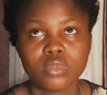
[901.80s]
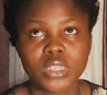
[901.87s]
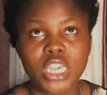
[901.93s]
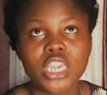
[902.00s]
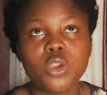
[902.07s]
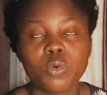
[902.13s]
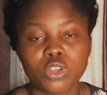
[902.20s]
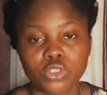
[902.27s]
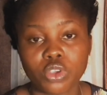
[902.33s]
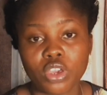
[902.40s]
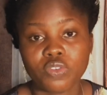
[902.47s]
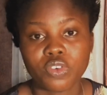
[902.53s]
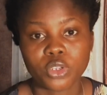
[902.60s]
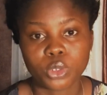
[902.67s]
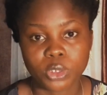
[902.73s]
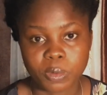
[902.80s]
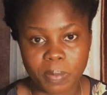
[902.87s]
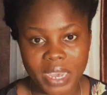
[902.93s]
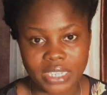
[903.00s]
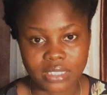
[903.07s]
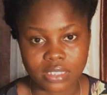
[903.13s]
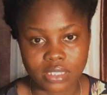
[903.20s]
He was going for those
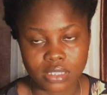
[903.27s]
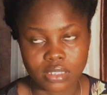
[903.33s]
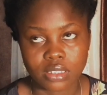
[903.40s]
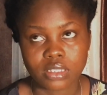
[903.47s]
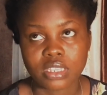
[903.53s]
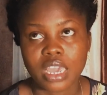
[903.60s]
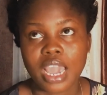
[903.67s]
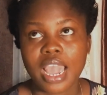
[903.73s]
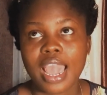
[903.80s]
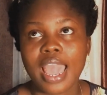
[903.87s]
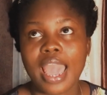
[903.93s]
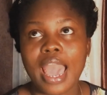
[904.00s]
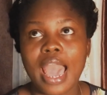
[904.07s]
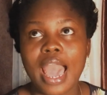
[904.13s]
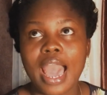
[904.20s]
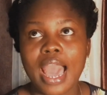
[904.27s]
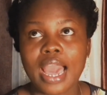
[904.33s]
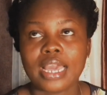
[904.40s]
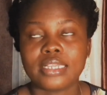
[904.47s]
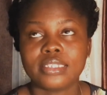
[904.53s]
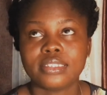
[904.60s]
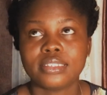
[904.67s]
parties,
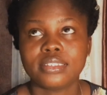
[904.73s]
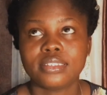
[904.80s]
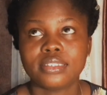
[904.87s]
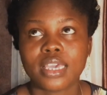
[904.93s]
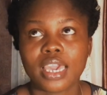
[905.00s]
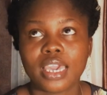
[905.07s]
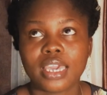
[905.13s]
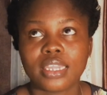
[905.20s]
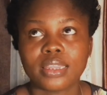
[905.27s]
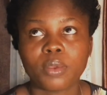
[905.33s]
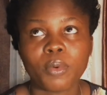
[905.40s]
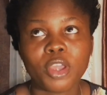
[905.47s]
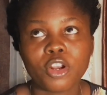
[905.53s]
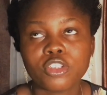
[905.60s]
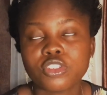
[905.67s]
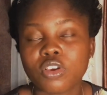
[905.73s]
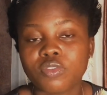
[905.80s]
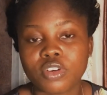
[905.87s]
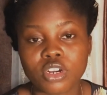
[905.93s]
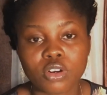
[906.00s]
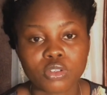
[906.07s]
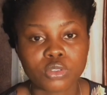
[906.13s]
and there were a lot of
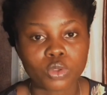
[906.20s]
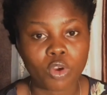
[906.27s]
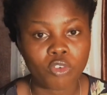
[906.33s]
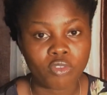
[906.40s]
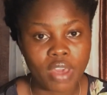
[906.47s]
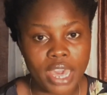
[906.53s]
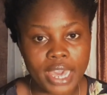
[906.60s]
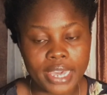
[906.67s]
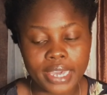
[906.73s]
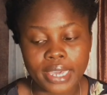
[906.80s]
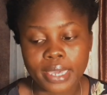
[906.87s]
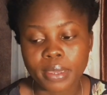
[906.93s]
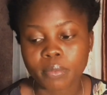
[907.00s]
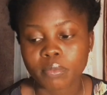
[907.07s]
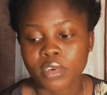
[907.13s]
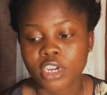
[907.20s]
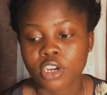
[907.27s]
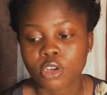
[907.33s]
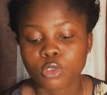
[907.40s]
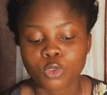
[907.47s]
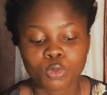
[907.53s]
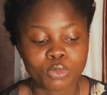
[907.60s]
girls over him.
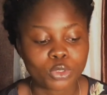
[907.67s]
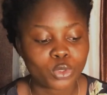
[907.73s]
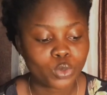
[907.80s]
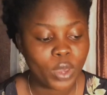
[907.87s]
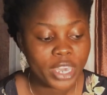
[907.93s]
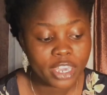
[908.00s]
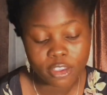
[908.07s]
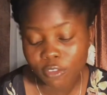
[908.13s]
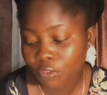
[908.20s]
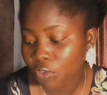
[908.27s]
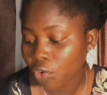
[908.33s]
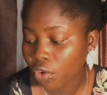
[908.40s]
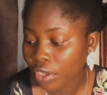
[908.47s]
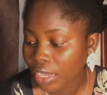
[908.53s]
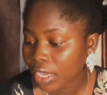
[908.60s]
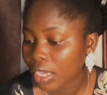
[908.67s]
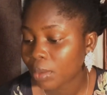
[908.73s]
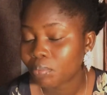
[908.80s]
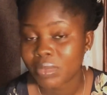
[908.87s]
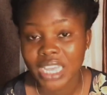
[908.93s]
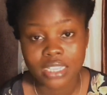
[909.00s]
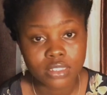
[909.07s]
Girls would be twerking for him,
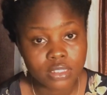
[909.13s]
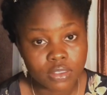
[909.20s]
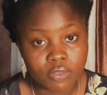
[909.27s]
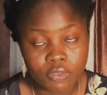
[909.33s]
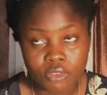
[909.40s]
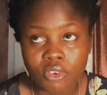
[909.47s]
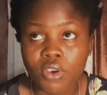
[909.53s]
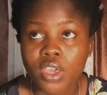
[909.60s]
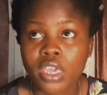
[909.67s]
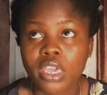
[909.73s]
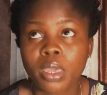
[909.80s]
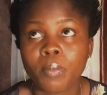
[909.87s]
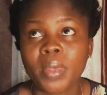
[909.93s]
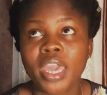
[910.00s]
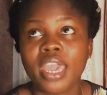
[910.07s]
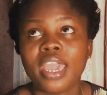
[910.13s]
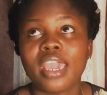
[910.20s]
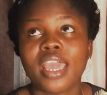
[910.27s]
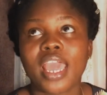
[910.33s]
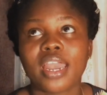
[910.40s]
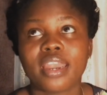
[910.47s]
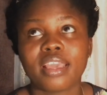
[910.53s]
dancing for him,
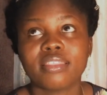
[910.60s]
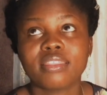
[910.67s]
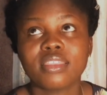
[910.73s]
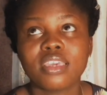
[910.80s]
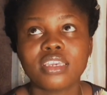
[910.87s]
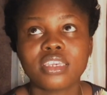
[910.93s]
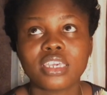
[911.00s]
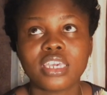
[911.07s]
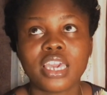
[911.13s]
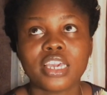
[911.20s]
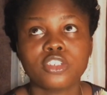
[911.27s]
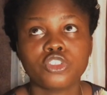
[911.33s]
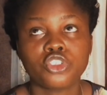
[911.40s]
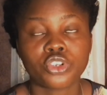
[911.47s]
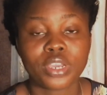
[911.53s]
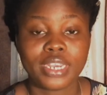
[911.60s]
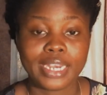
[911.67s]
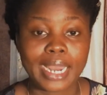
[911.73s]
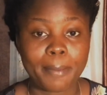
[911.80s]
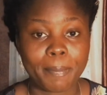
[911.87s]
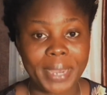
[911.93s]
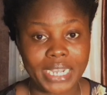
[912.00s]
and I think he enjoyed
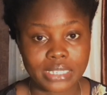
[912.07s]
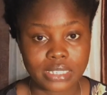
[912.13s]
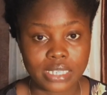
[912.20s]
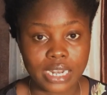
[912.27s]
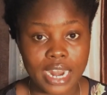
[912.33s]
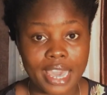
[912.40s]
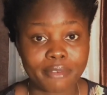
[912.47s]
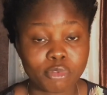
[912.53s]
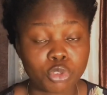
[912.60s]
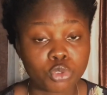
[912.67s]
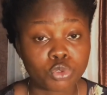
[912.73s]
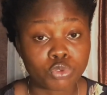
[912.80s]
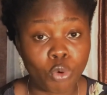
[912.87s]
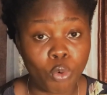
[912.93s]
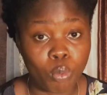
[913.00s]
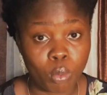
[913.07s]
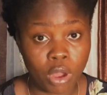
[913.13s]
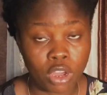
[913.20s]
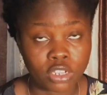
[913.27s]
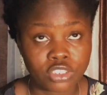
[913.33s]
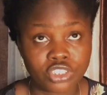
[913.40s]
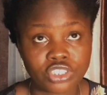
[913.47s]
that party life so
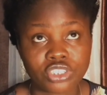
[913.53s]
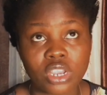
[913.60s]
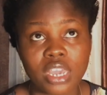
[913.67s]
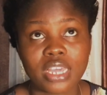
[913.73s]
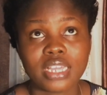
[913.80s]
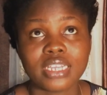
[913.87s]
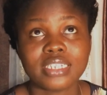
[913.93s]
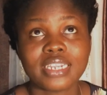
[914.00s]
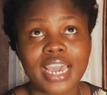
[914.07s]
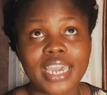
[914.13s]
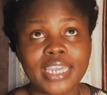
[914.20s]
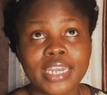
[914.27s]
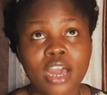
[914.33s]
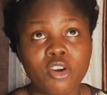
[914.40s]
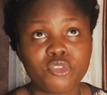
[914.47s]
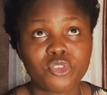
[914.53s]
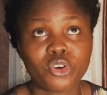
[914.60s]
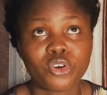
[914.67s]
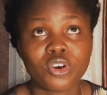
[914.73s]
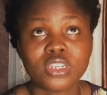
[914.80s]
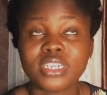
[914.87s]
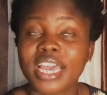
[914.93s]
much that he now
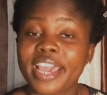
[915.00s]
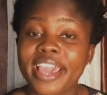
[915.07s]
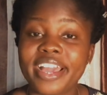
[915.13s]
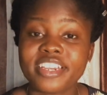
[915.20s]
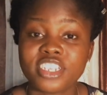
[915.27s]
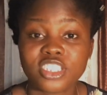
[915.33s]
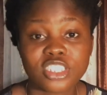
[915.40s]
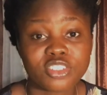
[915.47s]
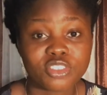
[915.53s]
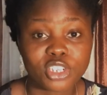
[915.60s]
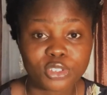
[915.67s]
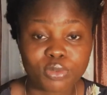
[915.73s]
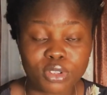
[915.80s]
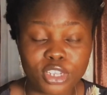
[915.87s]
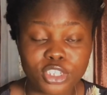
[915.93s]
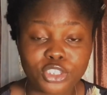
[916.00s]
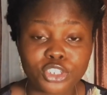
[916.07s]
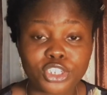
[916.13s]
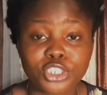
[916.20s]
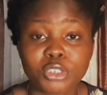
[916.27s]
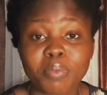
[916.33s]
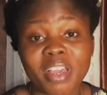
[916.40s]
forgot that he had a serious
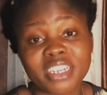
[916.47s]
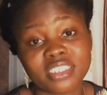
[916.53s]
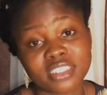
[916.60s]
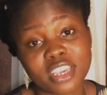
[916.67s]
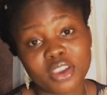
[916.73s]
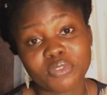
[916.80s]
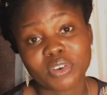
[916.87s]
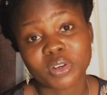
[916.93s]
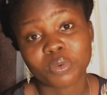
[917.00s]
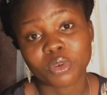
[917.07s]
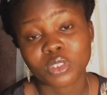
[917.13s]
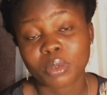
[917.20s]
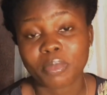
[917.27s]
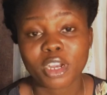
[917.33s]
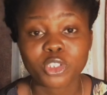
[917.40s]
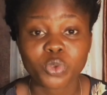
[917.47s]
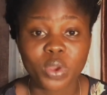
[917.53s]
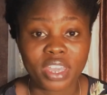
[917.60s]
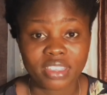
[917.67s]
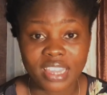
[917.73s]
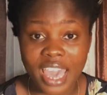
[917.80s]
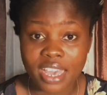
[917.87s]
relationship and his girlfriend was about to
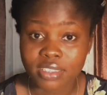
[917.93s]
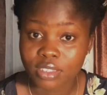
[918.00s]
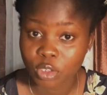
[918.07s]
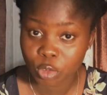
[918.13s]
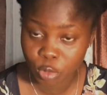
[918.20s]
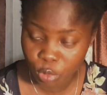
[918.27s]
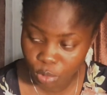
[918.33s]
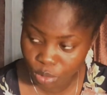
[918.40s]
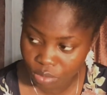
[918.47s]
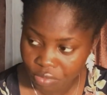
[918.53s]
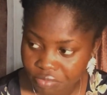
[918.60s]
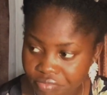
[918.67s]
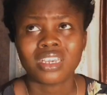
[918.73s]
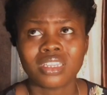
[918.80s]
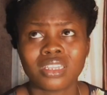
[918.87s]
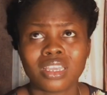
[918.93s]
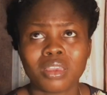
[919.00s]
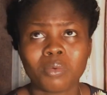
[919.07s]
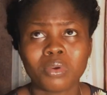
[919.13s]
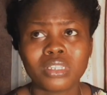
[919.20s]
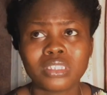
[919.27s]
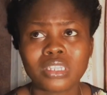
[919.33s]
enter SS2. Then
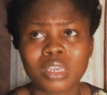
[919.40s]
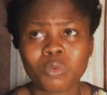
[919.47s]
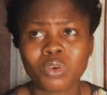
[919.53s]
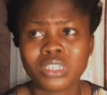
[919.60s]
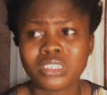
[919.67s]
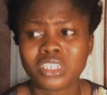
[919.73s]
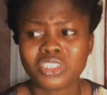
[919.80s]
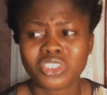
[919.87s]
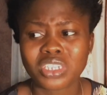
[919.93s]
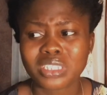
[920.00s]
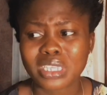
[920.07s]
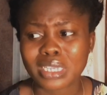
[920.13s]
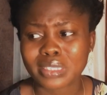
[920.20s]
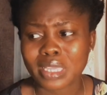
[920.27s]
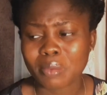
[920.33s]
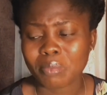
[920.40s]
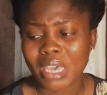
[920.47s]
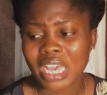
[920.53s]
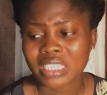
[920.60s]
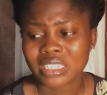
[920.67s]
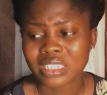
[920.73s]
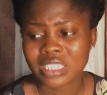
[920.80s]
one day he just texted me
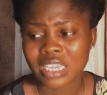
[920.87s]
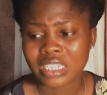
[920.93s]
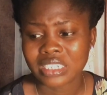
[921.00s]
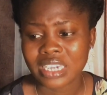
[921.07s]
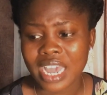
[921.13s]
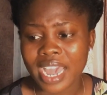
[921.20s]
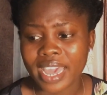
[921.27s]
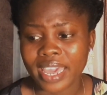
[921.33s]
and said that